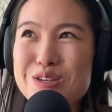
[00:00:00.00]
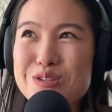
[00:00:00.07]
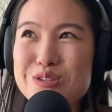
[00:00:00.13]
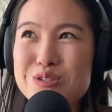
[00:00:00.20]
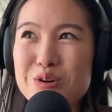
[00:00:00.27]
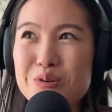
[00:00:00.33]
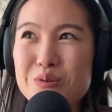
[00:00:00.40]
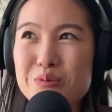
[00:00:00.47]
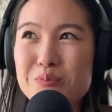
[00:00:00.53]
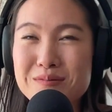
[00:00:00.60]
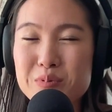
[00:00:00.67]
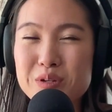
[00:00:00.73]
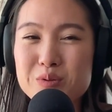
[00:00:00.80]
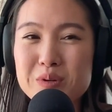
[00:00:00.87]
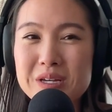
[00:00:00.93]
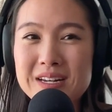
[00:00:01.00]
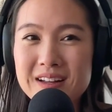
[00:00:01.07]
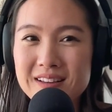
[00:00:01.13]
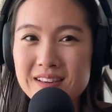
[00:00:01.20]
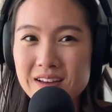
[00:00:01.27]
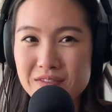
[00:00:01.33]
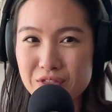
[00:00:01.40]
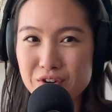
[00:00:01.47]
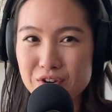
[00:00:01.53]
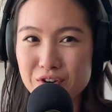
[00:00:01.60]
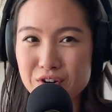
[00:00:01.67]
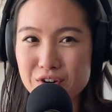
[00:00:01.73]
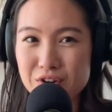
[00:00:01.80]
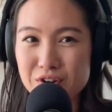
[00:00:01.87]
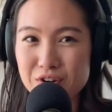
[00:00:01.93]
So between
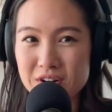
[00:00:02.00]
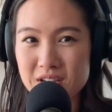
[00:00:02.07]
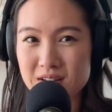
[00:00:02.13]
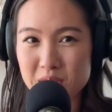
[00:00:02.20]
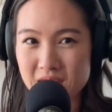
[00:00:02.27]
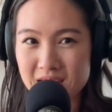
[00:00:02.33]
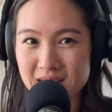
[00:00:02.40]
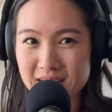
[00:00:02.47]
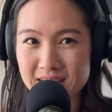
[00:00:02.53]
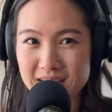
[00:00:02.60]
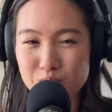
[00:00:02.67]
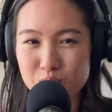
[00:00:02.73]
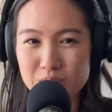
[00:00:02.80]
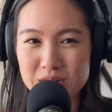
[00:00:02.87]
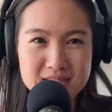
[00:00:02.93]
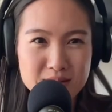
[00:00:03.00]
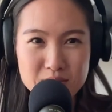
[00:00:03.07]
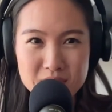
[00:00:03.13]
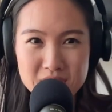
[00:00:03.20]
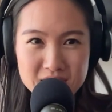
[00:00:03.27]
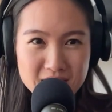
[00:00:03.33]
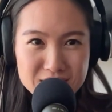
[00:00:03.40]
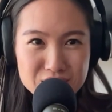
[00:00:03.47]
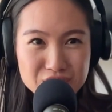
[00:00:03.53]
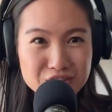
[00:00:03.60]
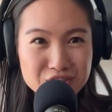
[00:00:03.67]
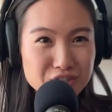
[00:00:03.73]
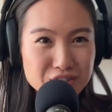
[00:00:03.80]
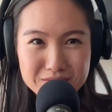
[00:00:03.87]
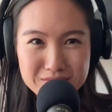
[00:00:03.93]
11:30 and midnight, like what does it mean that it's a
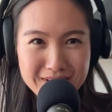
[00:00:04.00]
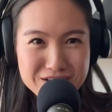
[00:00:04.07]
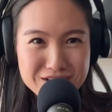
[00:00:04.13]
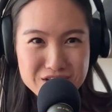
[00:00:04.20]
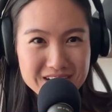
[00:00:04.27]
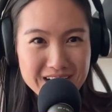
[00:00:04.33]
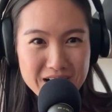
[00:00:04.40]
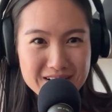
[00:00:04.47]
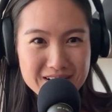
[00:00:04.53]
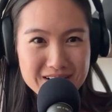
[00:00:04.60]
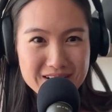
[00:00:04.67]
good magic hour?